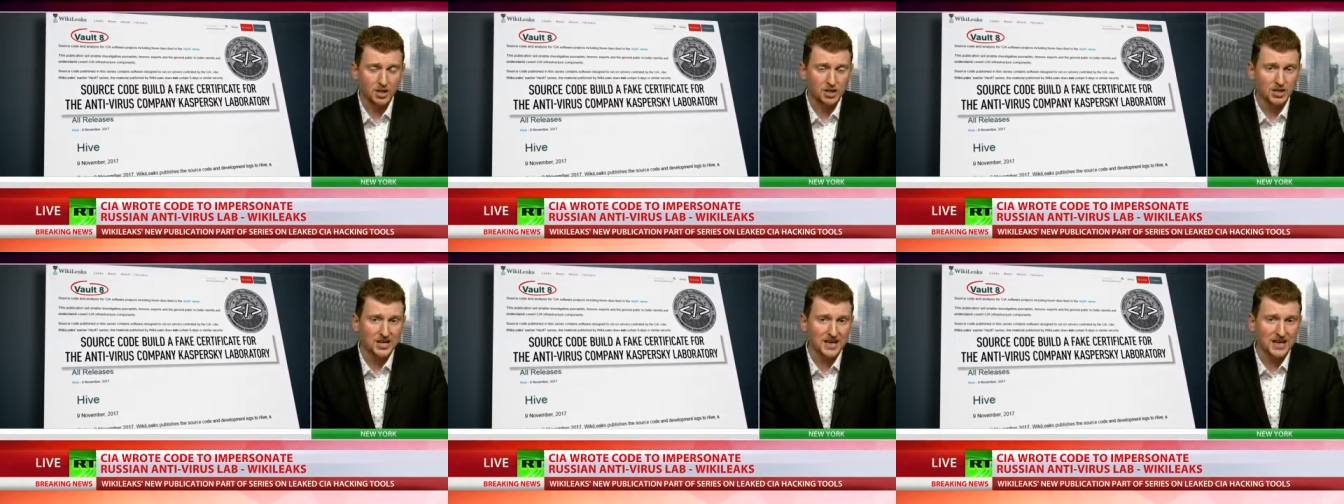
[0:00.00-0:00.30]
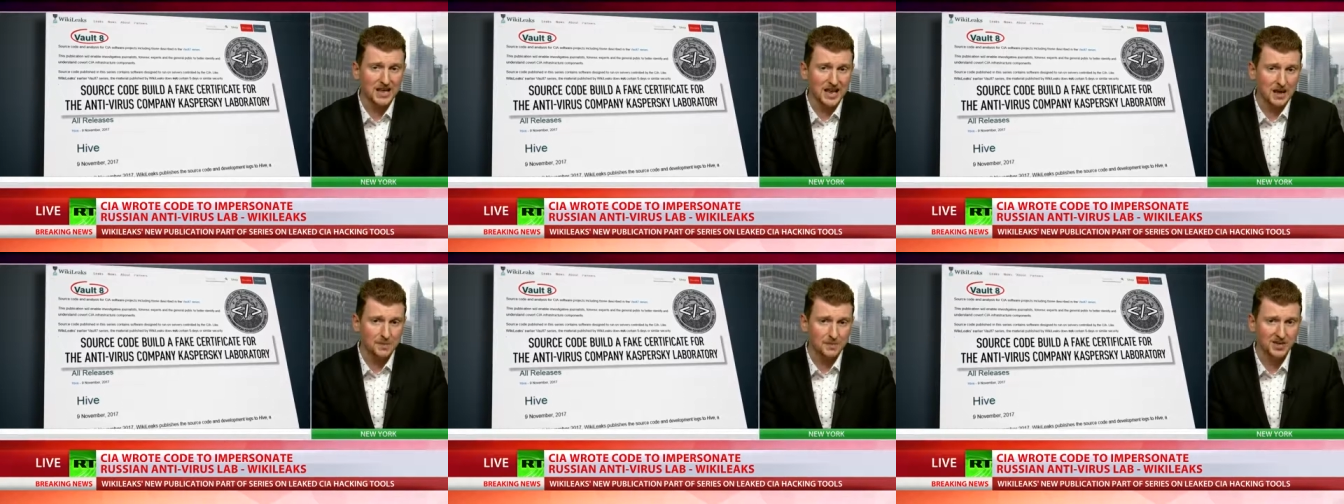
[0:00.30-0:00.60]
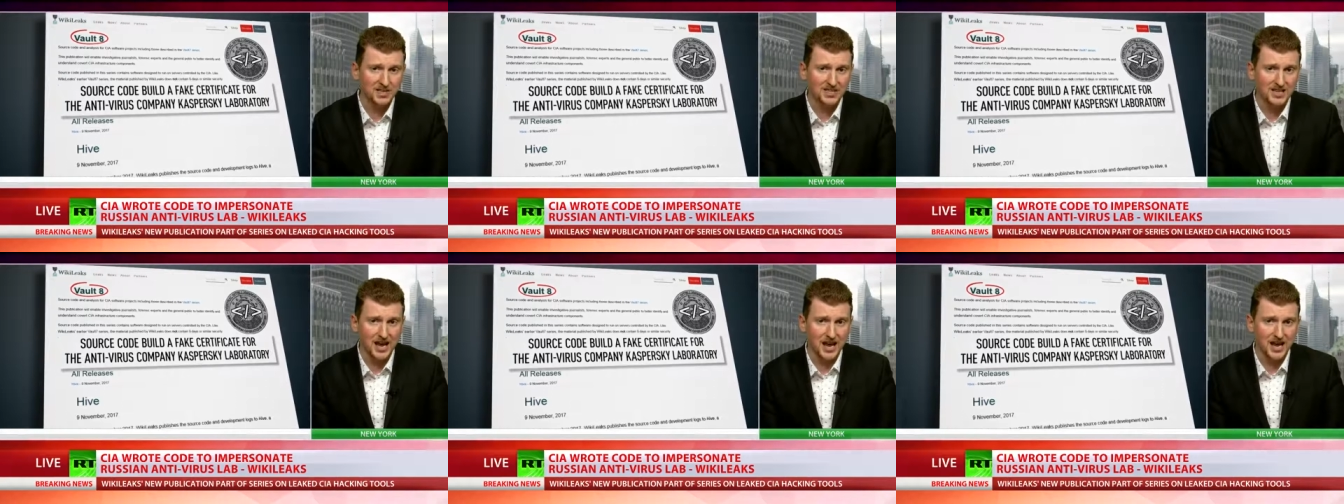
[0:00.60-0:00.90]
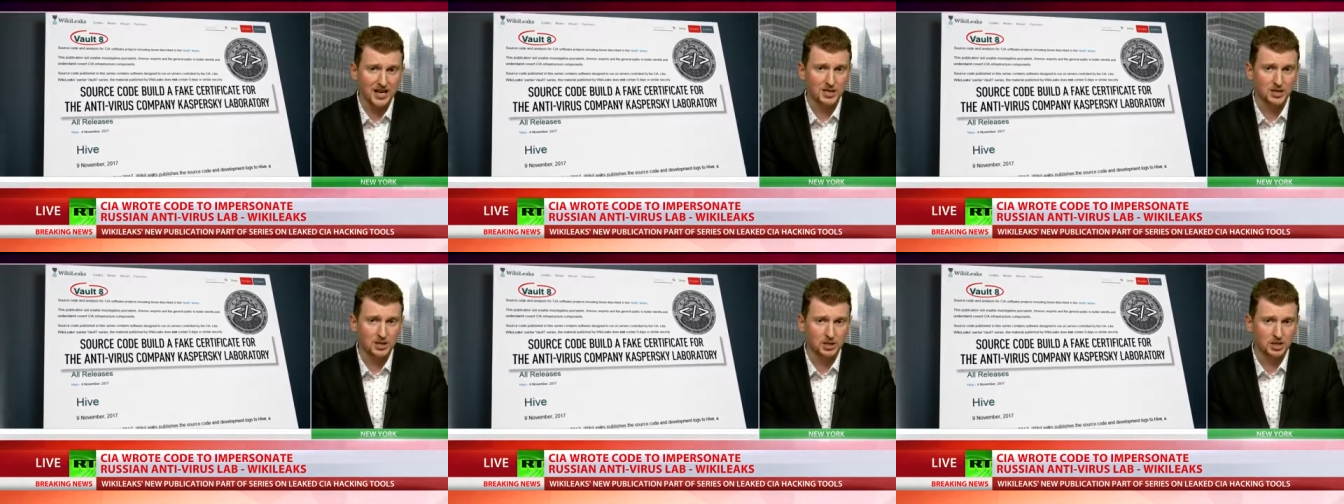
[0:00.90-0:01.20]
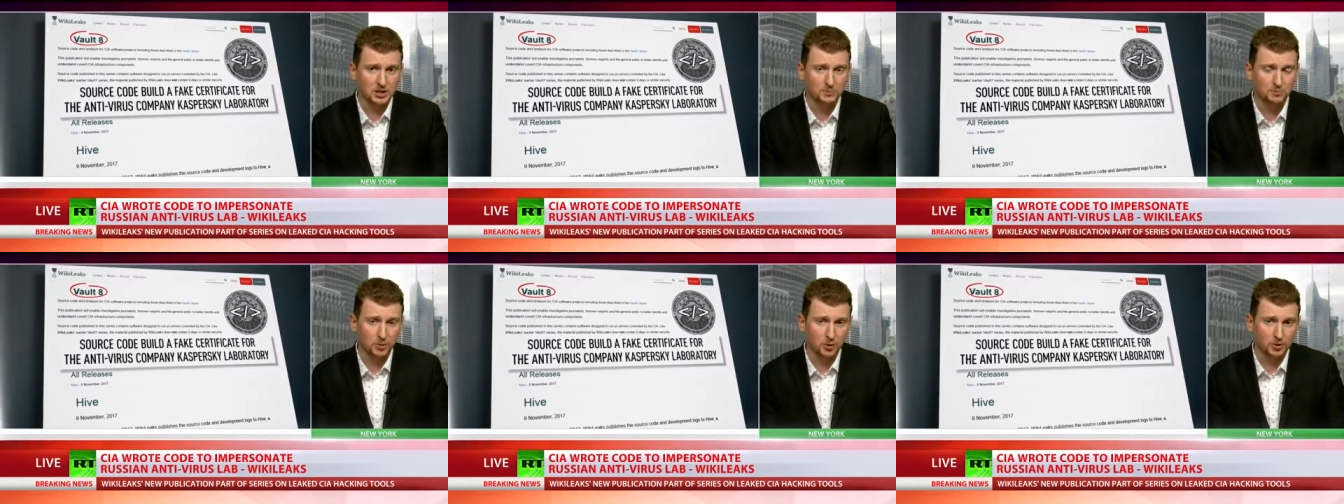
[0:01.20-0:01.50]
to imitate
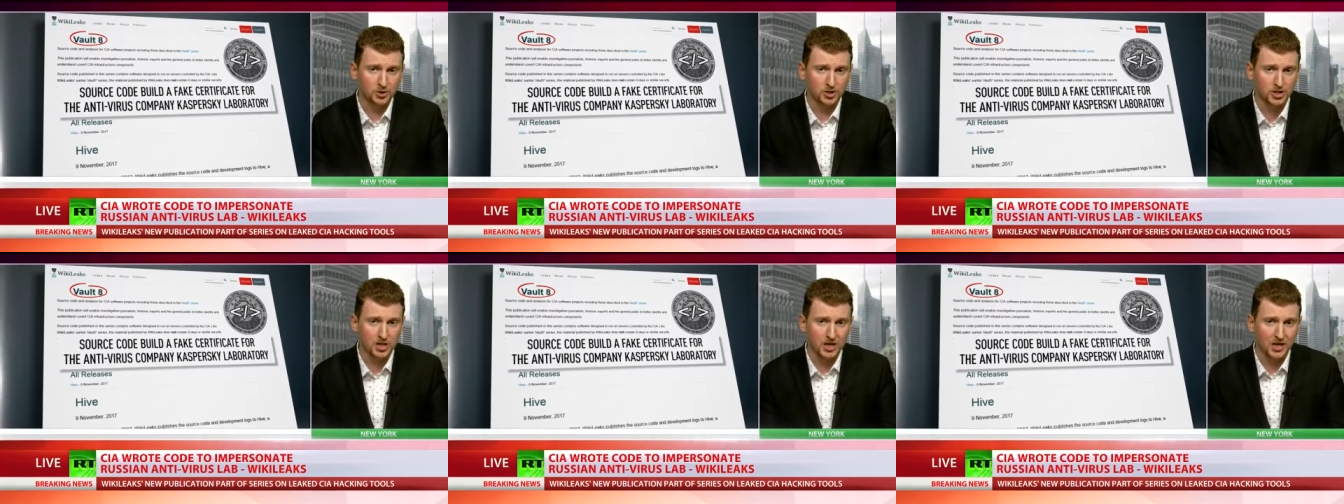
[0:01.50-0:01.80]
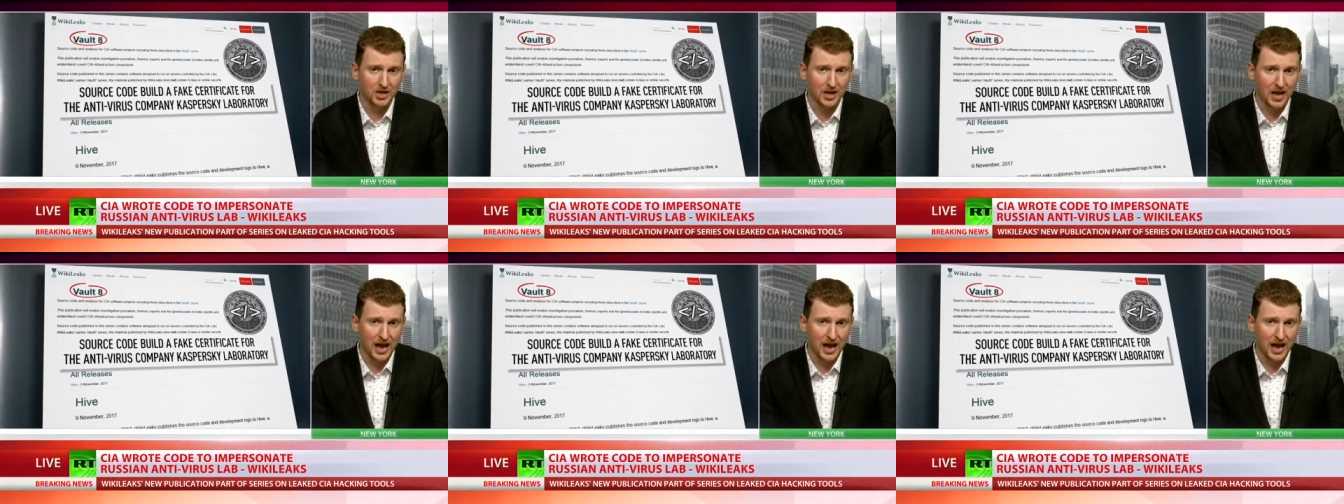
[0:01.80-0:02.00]
Kaspersky